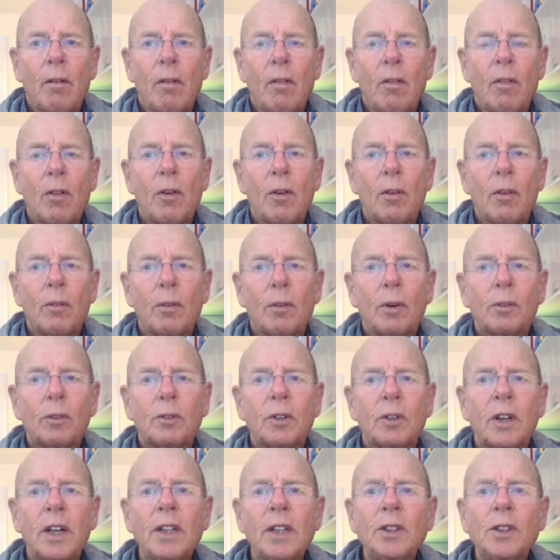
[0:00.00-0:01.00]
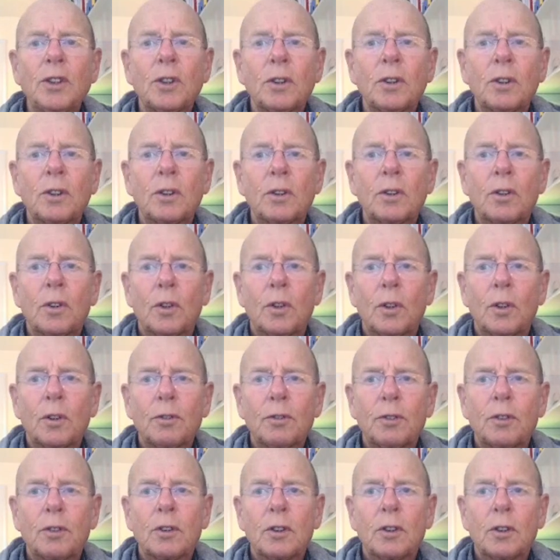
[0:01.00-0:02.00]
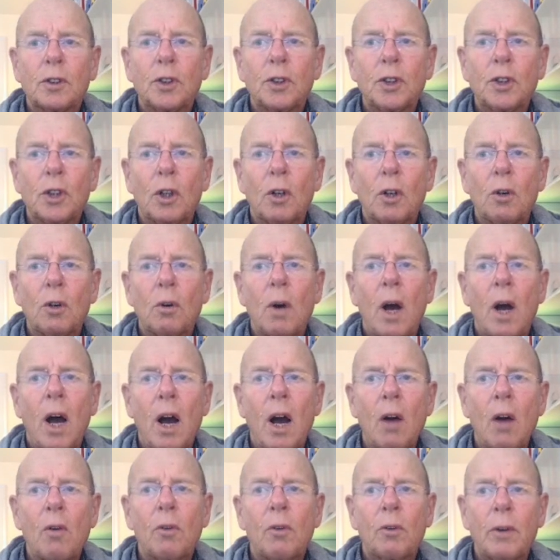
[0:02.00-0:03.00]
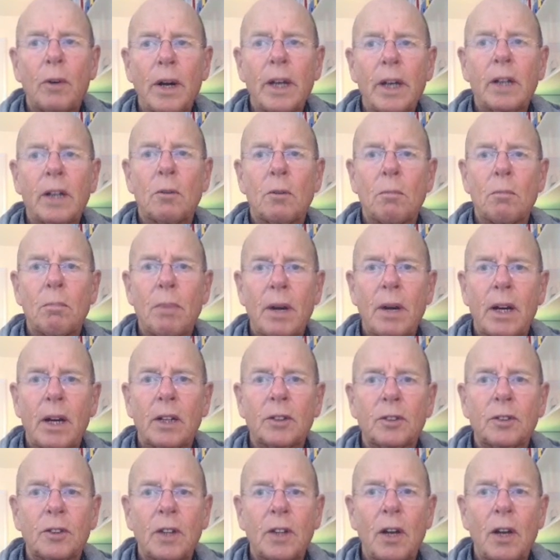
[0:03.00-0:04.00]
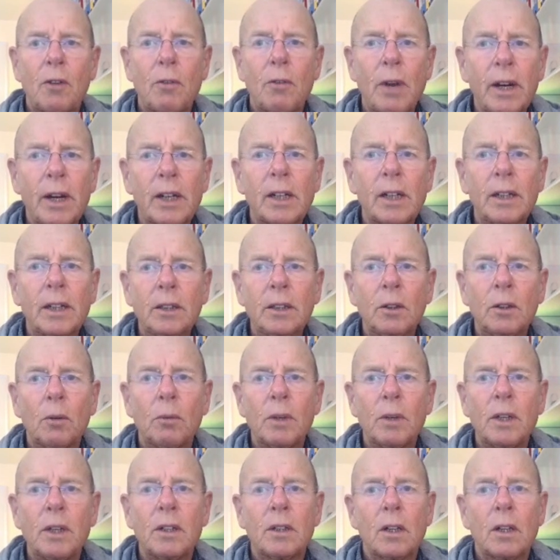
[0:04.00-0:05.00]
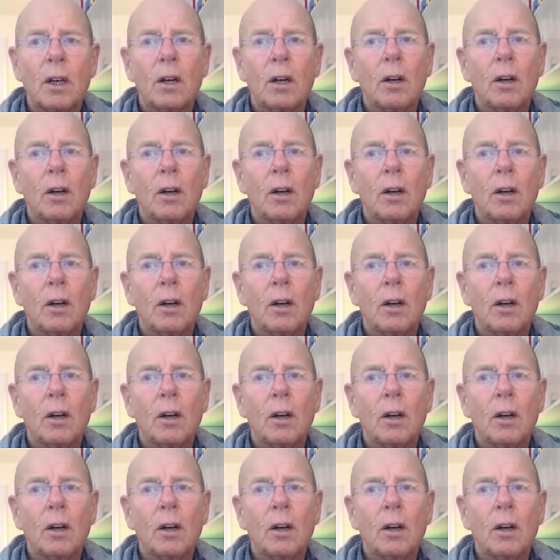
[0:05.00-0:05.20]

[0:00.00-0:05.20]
The rotation curves show how CRAG compares directly with